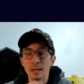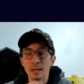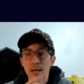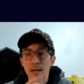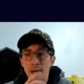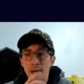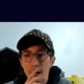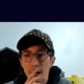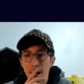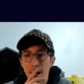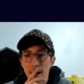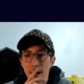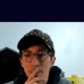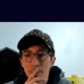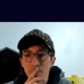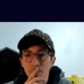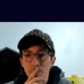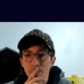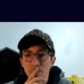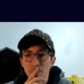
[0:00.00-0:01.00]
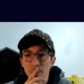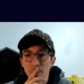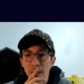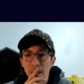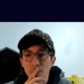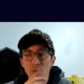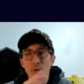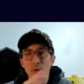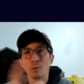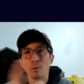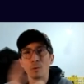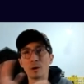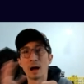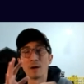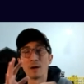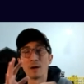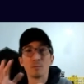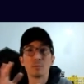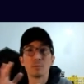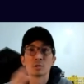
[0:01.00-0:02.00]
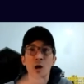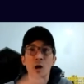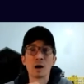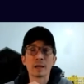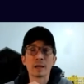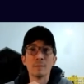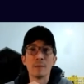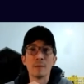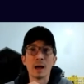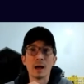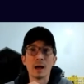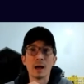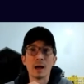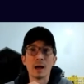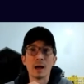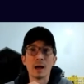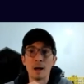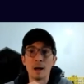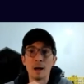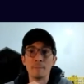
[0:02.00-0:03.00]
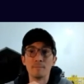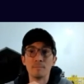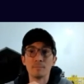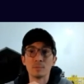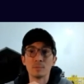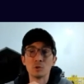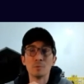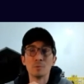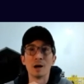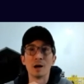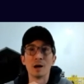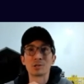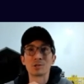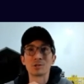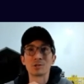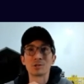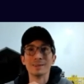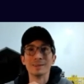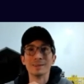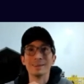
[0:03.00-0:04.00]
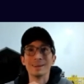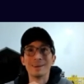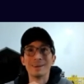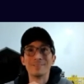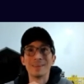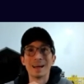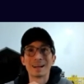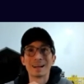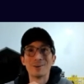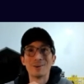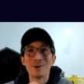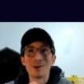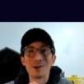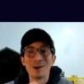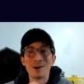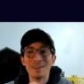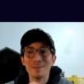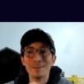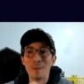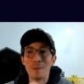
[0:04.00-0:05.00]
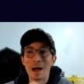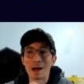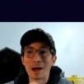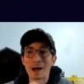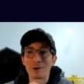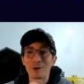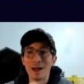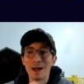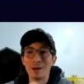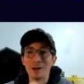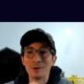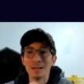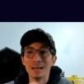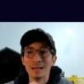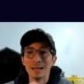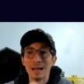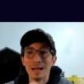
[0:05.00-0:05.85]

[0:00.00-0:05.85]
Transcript: Um, and we're, we're not talking about um, too much of that going on in the background.